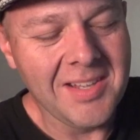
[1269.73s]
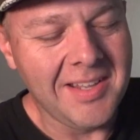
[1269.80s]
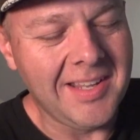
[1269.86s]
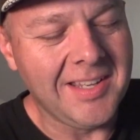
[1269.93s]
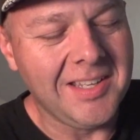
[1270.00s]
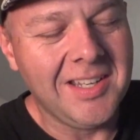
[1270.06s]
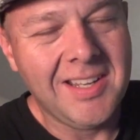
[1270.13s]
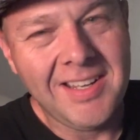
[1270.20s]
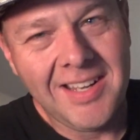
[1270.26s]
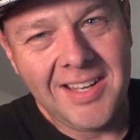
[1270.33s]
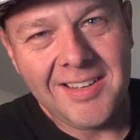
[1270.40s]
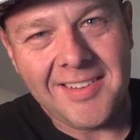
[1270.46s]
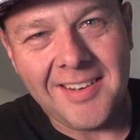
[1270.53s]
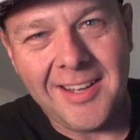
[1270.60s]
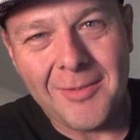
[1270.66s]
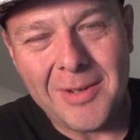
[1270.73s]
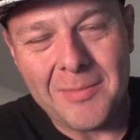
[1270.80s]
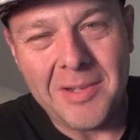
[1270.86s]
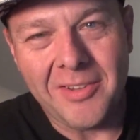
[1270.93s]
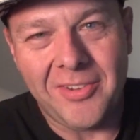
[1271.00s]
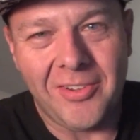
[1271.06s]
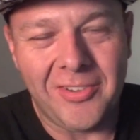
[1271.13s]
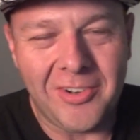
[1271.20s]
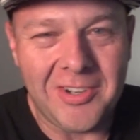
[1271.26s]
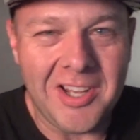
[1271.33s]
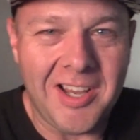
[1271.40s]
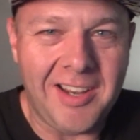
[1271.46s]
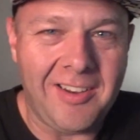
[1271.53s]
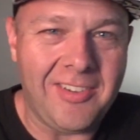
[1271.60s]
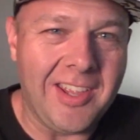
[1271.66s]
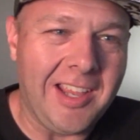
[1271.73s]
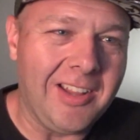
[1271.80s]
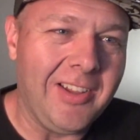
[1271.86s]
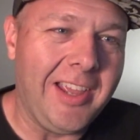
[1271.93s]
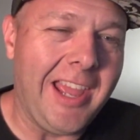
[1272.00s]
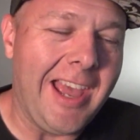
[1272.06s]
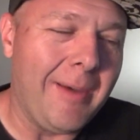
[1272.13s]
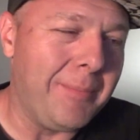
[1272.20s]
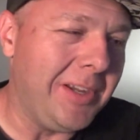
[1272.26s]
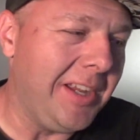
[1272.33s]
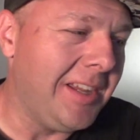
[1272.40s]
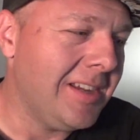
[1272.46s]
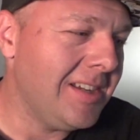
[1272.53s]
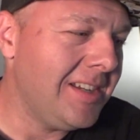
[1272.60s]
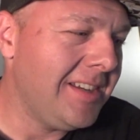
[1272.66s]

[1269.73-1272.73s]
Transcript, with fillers: And today my muscles are not exactly happy.